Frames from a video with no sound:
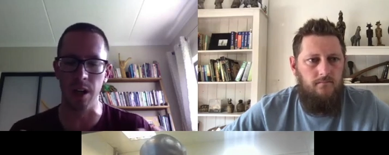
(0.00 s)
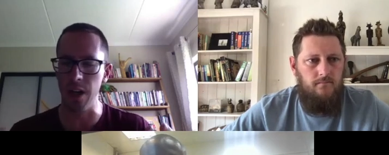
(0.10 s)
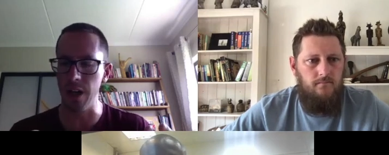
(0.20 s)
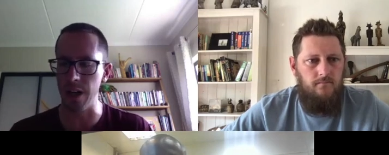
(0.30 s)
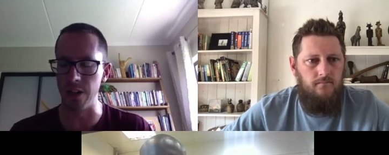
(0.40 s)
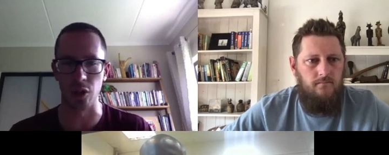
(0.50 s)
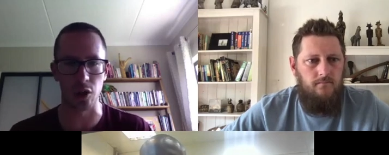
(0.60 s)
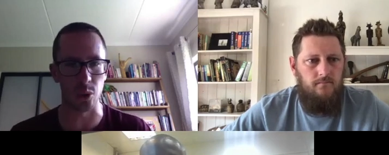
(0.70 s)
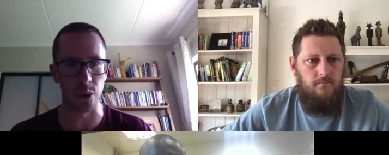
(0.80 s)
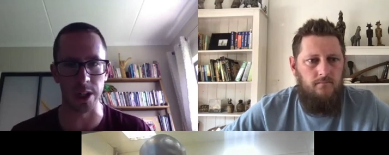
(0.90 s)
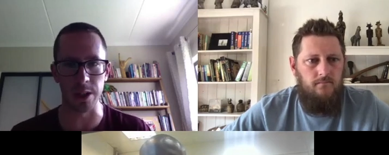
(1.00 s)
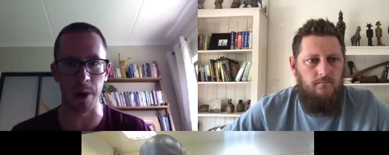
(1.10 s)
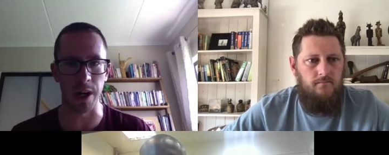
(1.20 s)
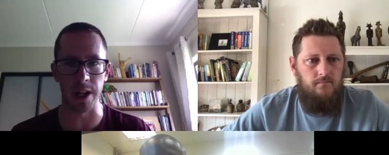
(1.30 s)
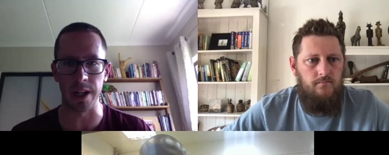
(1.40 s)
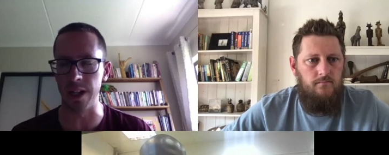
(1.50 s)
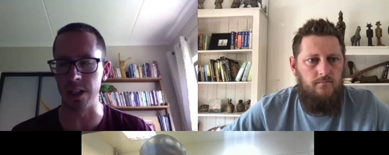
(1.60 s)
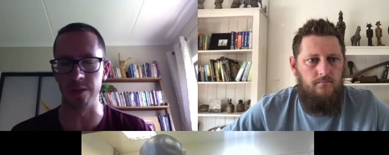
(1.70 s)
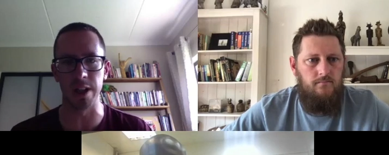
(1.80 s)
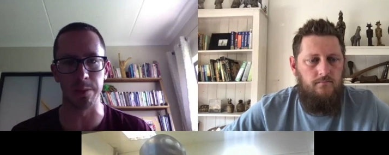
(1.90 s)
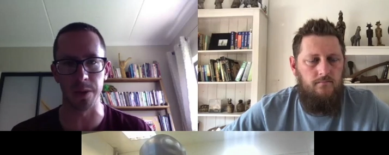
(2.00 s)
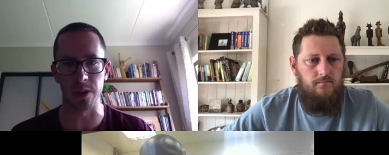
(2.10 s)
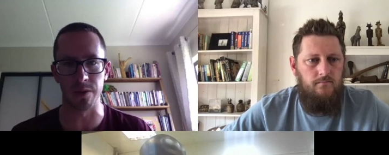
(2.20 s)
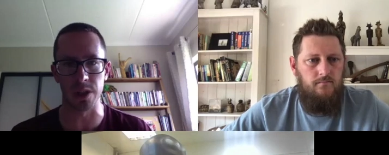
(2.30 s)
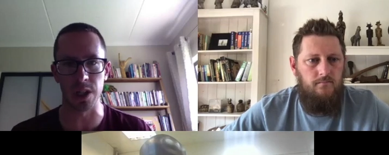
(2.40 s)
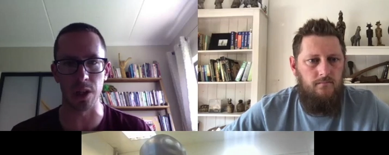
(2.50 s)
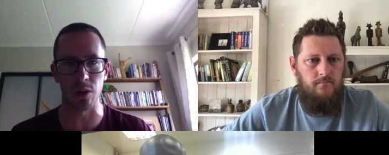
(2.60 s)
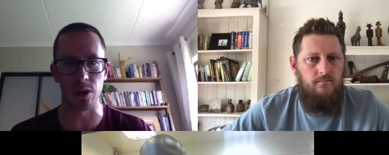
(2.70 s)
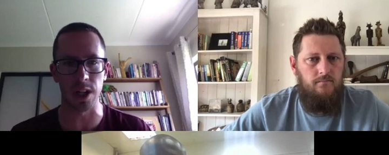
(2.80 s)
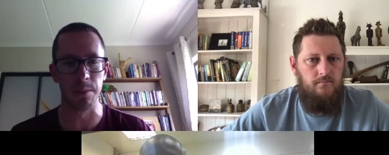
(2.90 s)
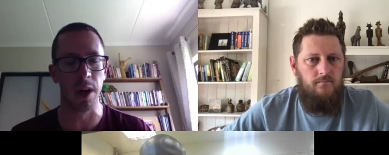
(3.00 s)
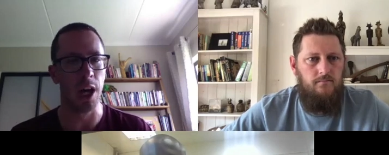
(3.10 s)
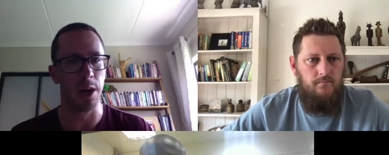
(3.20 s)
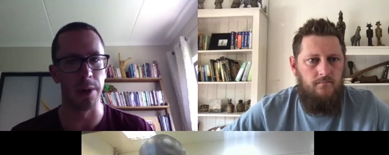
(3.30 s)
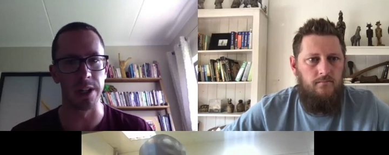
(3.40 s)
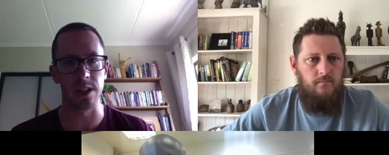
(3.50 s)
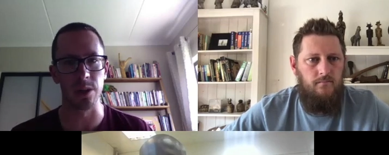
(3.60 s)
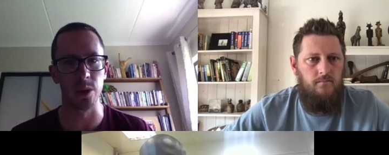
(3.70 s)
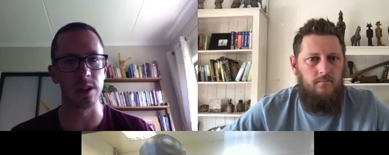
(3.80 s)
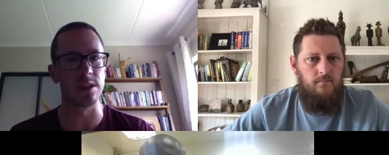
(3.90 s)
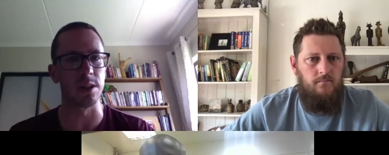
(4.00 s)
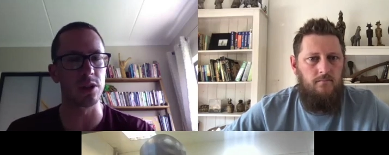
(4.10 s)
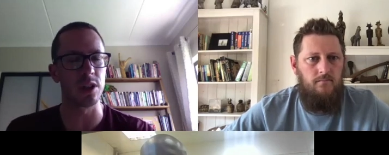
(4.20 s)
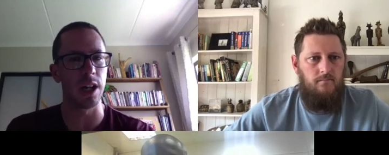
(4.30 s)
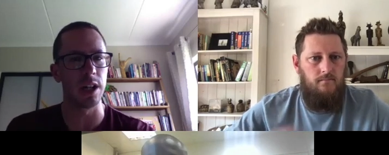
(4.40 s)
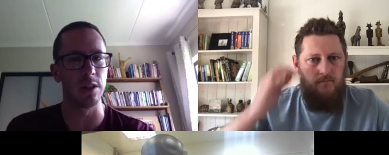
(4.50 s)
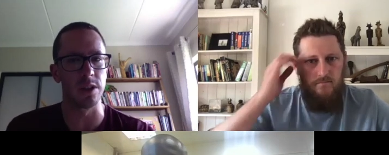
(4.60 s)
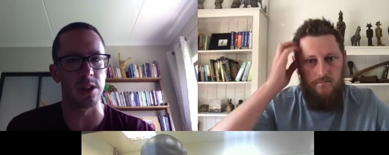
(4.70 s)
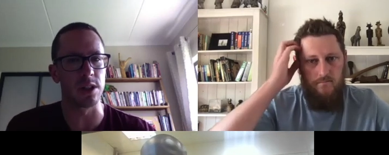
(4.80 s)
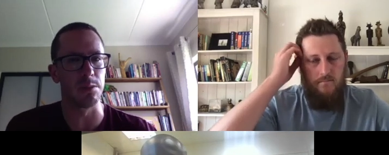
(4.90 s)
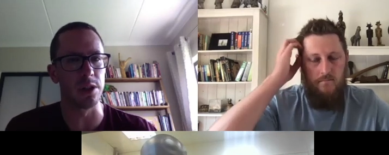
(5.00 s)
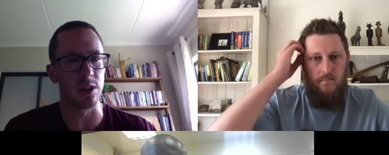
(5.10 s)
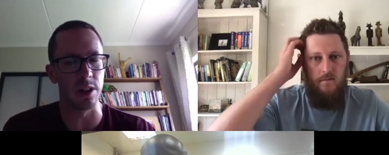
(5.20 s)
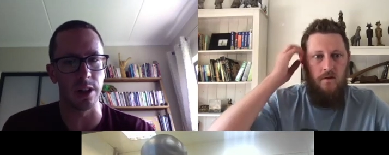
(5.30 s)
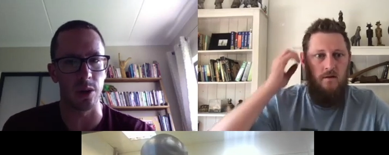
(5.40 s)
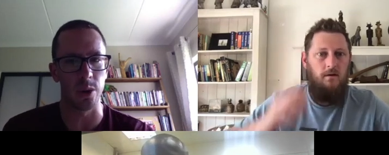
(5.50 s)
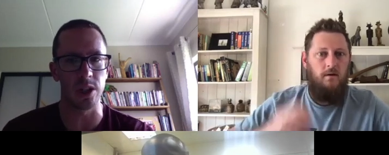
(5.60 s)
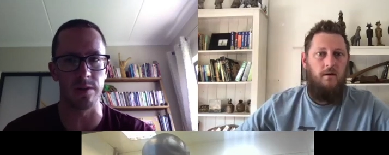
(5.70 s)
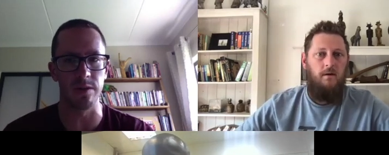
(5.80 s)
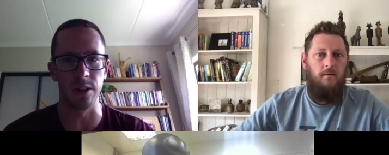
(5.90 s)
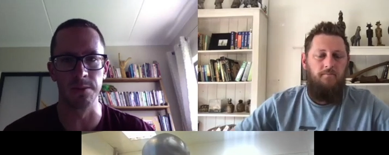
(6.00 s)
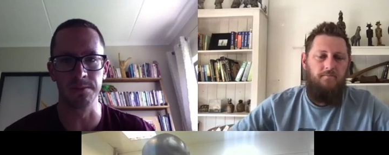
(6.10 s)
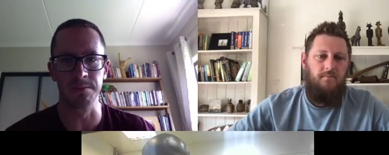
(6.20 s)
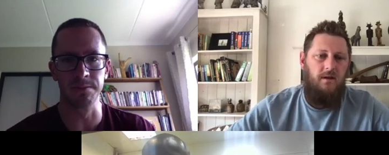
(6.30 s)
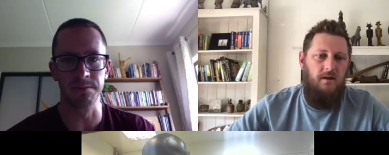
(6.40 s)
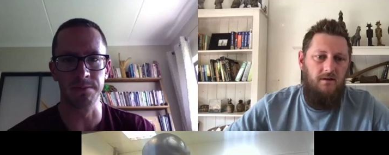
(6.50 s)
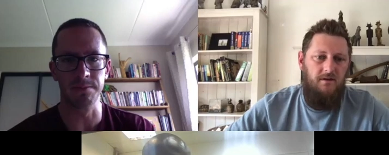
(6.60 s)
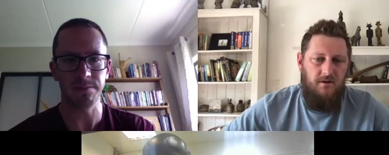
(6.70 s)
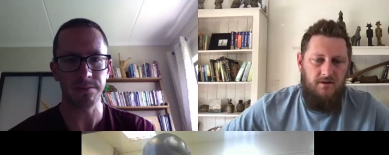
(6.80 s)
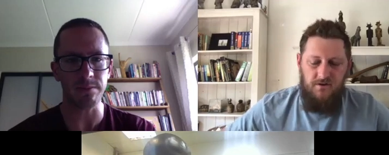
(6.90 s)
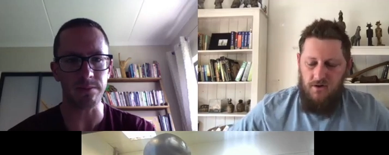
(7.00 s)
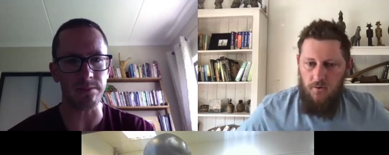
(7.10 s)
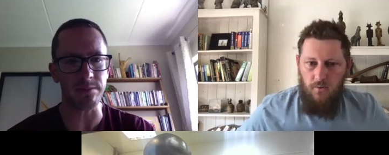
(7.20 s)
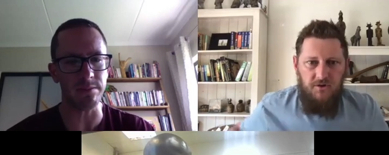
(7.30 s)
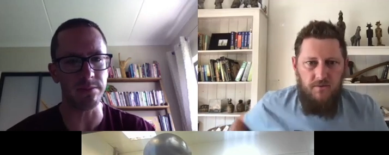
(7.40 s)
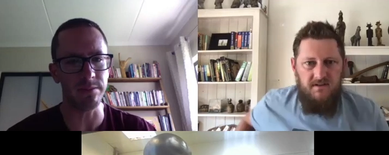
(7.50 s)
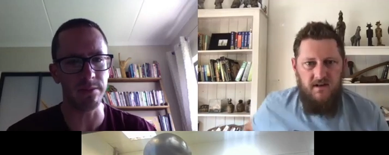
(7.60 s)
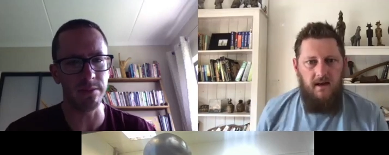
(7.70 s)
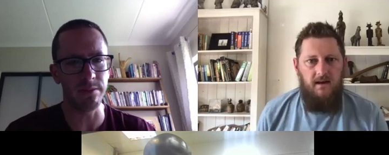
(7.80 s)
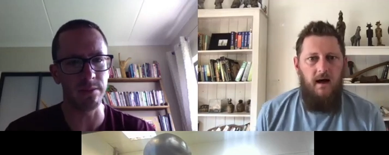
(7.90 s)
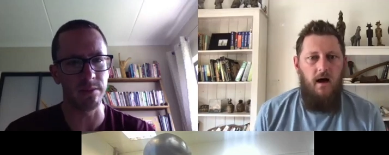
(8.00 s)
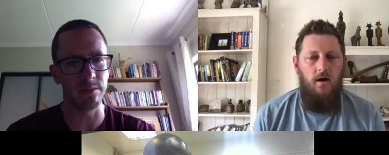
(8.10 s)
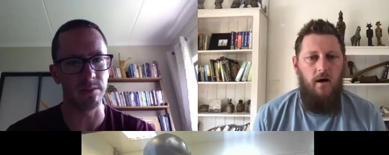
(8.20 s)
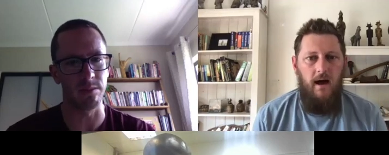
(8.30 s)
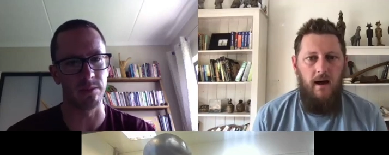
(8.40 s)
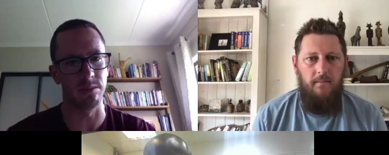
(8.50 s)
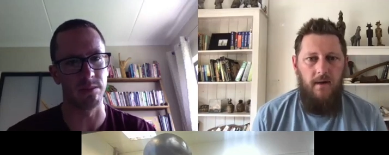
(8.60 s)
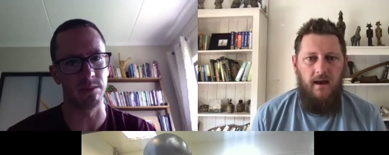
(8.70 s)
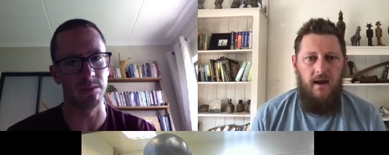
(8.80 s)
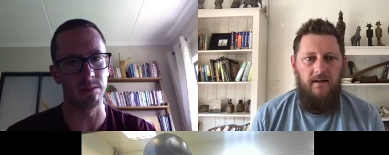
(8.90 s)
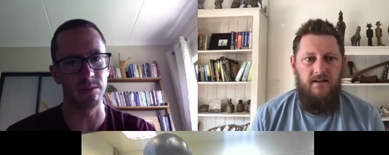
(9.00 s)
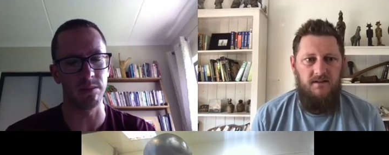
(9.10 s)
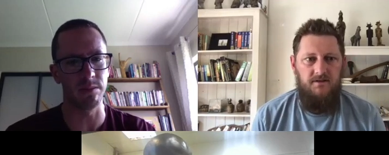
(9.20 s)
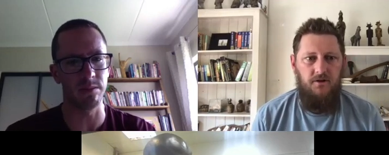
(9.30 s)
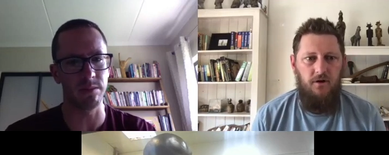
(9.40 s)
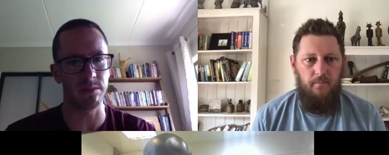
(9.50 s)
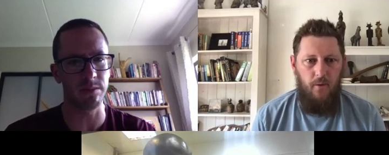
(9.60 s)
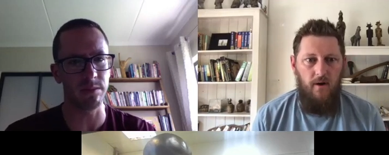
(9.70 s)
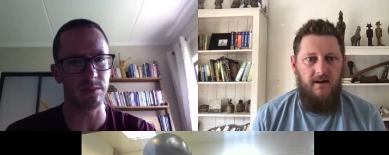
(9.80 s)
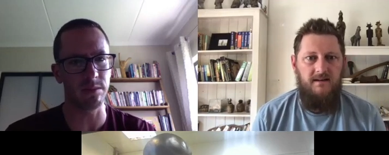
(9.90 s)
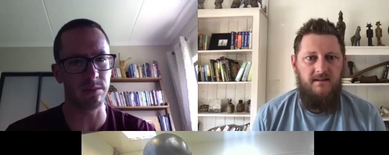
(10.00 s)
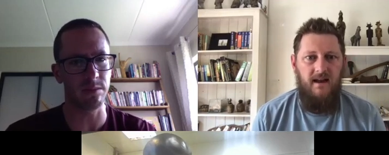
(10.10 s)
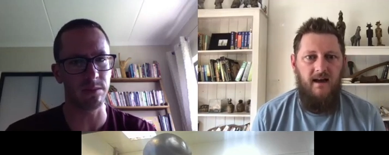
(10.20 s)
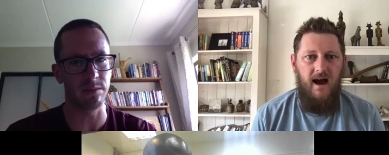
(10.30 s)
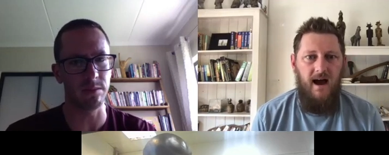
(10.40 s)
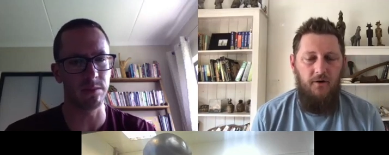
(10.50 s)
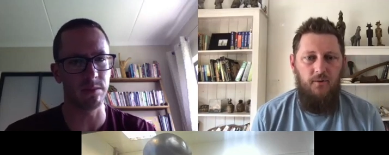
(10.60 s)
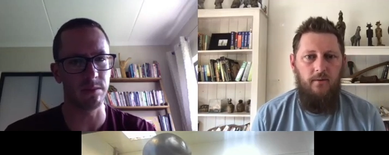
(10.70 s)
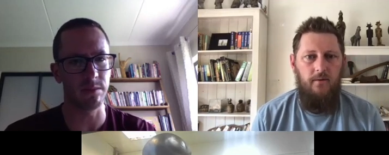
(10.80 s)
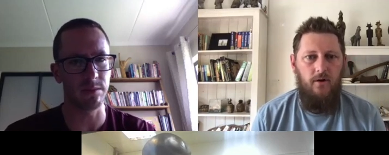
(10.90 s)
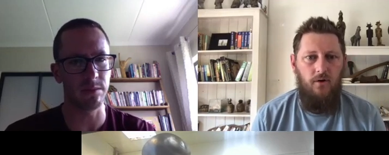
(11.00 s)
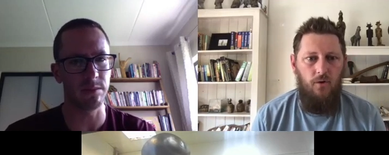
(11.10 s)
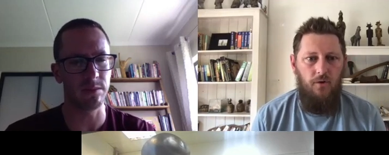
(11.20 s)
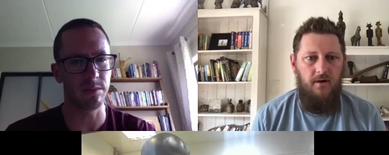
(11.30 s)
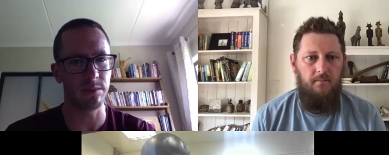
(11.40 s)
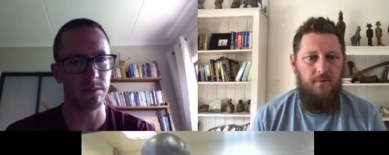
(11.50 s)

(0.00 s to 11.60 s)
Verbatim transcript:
Speaker 1: uh, destroyed by uh, developments, obviously, through time. But, uh, Witness, I'm just going to hand over to Tim. He's got another question
Speaker 2: for you just on what you were saying now, um, and, and it's such a good point, is like how do we record and